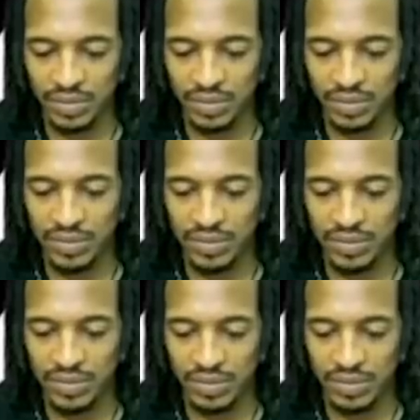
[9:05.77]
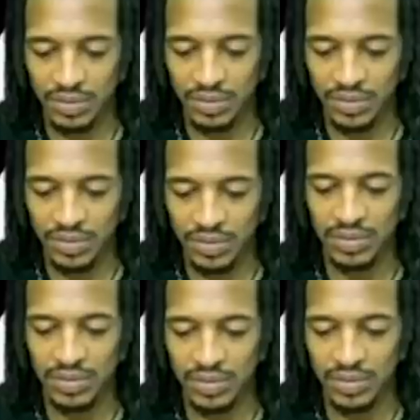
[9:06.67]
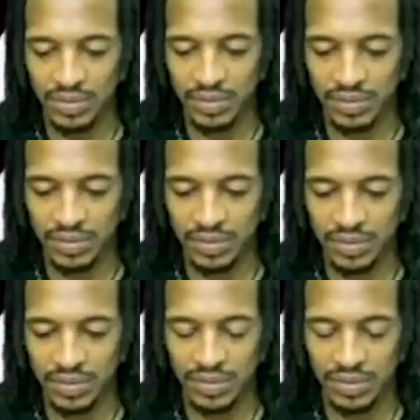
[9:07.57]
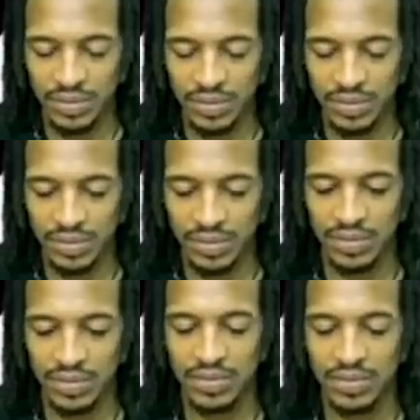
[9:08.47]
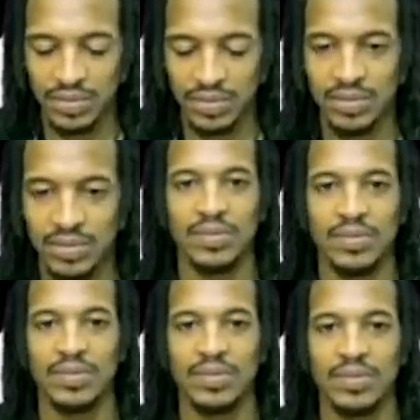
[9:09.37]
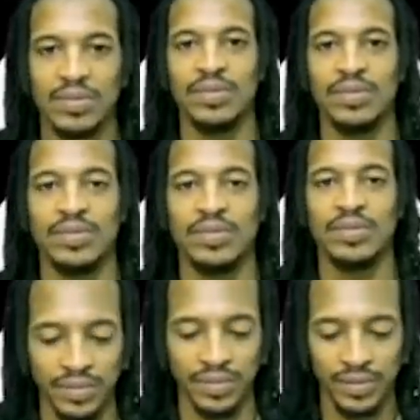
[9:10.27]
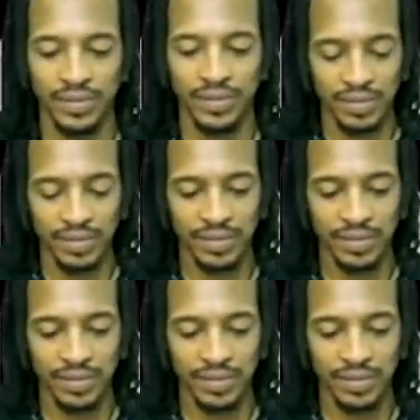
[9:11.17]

The person shown says nothing.